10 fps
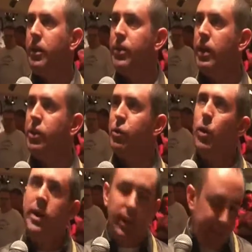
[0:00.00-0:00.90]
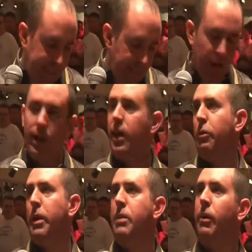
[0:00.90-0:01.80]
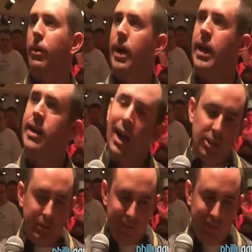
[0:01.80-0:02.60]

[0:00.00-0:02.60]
I just wanted to like get it all out on paper and not